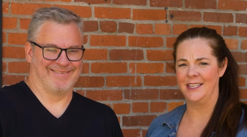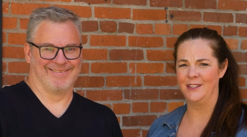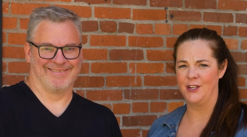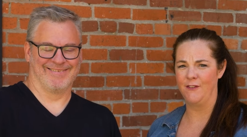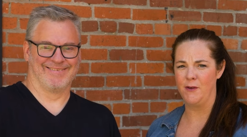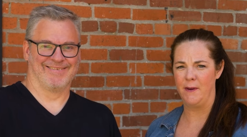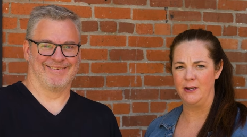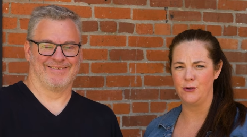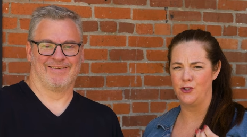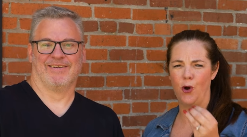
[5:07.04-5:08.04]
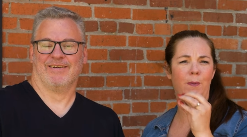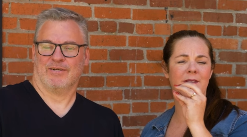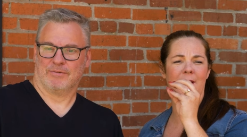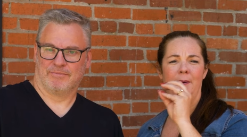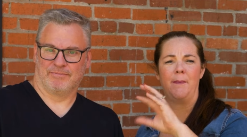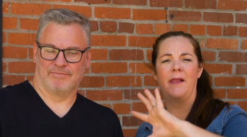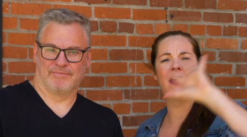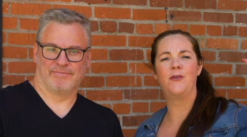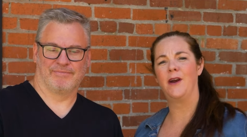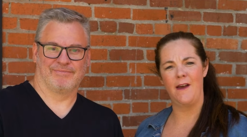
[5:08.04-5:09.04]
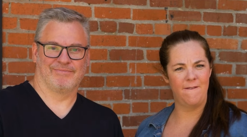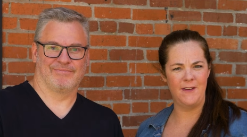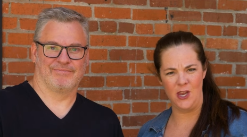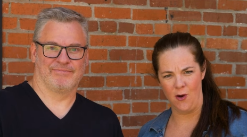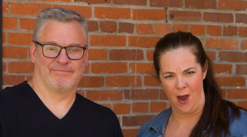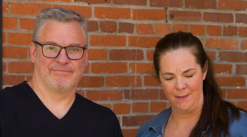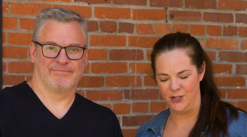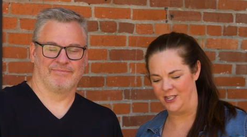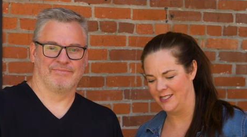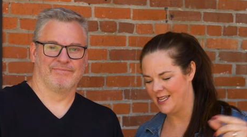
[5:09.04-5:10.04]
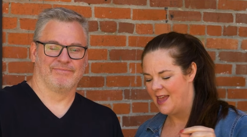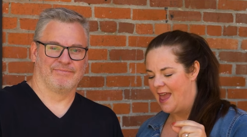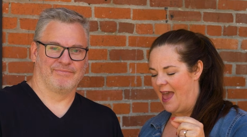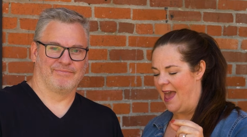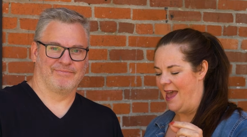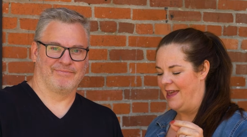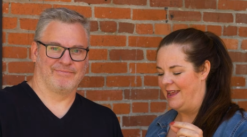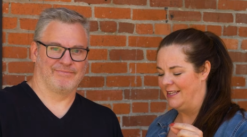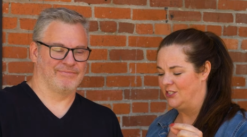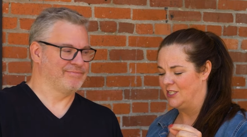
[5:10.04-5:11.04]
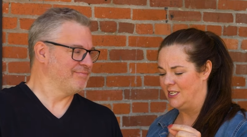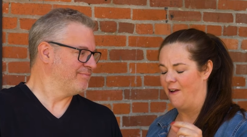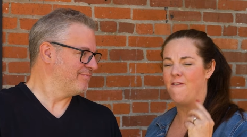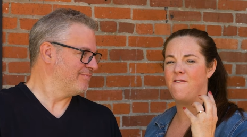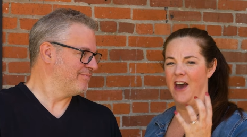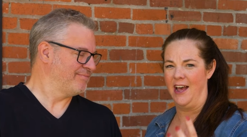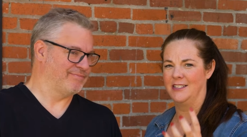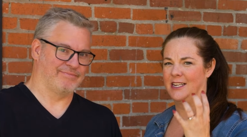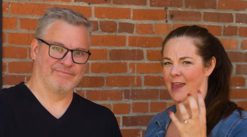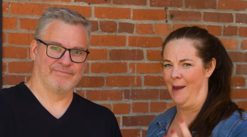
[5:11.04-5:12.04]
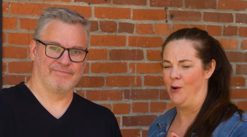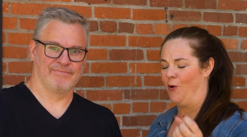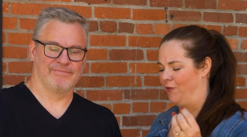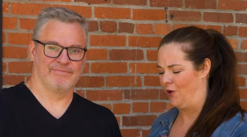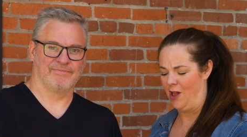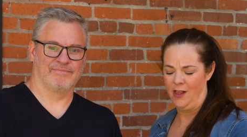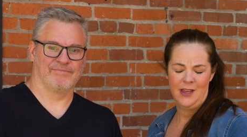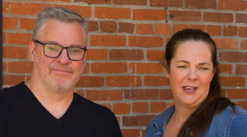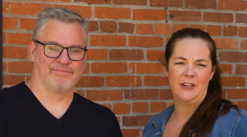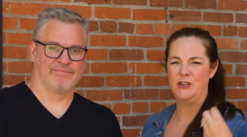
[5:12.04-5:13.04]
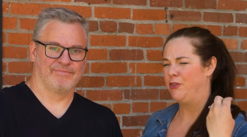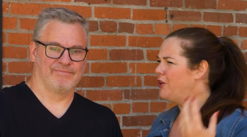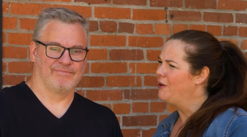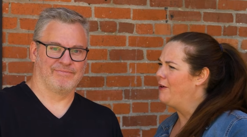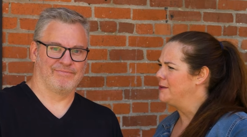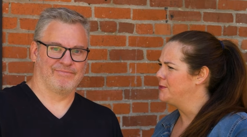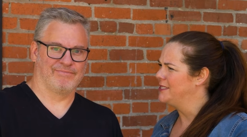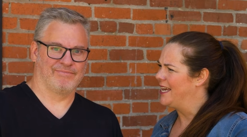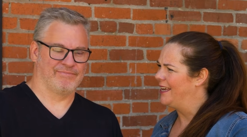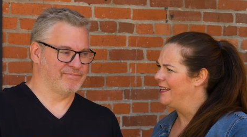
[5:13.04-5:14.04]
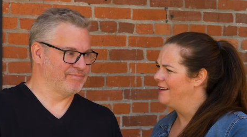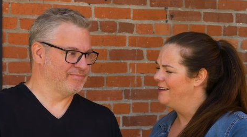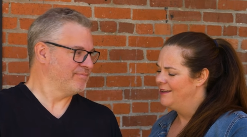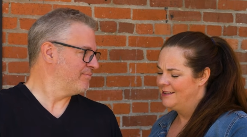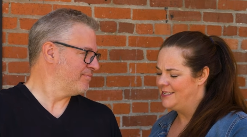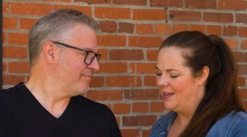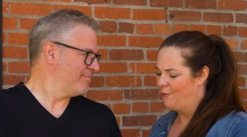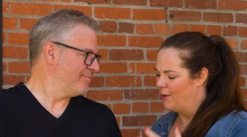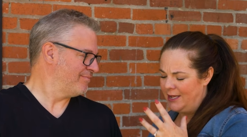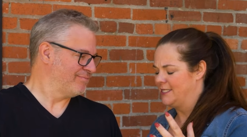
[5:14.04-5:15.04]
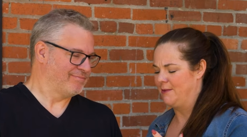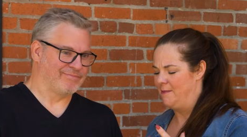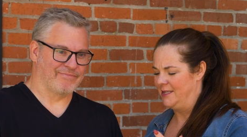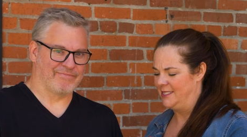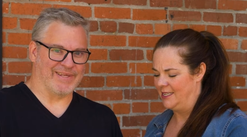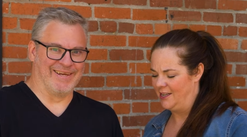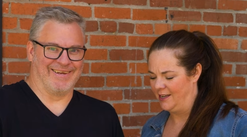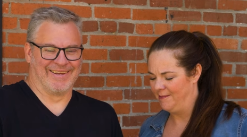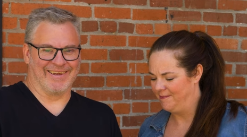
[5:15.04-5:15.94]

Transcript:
Speaker 1: sensor of the bunch, which opens up a plethora of video options. And it's just a fast camera overall. You can shoot 30 frames per second, Dave, what else am I missing here?